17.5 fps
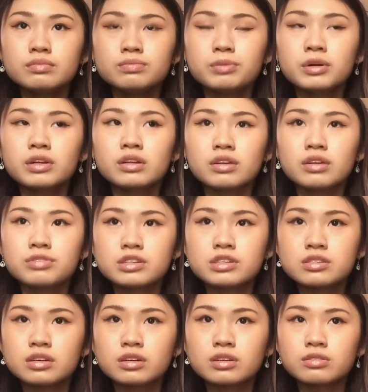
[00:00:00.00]
But love
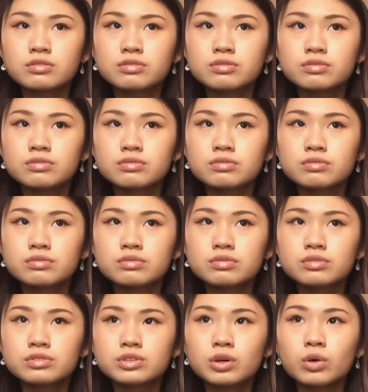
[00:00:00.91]
yourself.
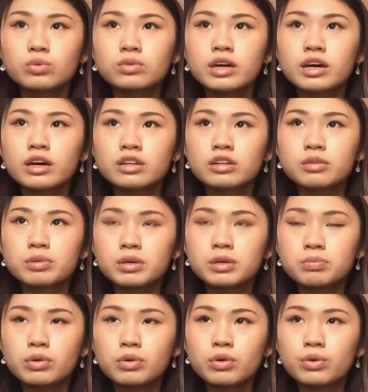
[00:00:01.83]
Don't let other
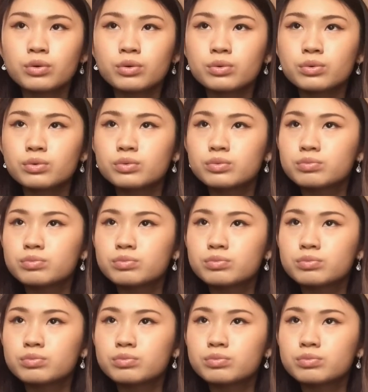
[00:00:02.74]
people